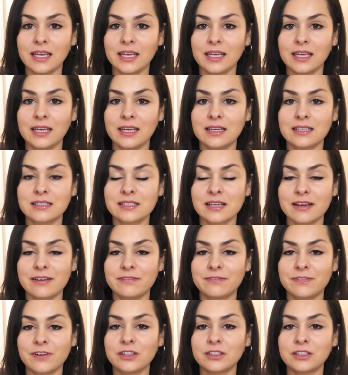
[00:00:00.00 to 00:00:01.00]
And I
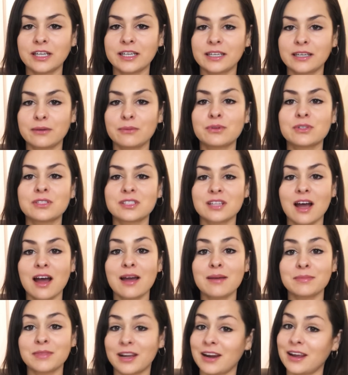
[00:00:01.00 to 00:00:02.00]
felt like it was
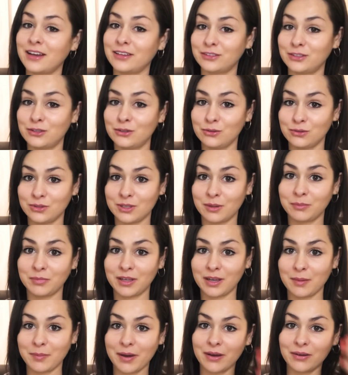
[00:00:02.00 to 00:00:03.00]
time that I had to do
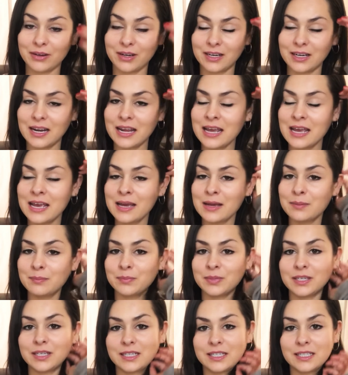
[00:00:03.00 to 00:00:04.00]
something about it,
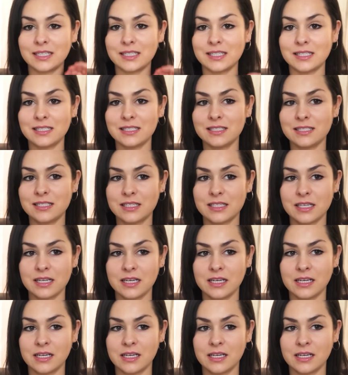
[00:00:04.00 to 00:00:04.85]
because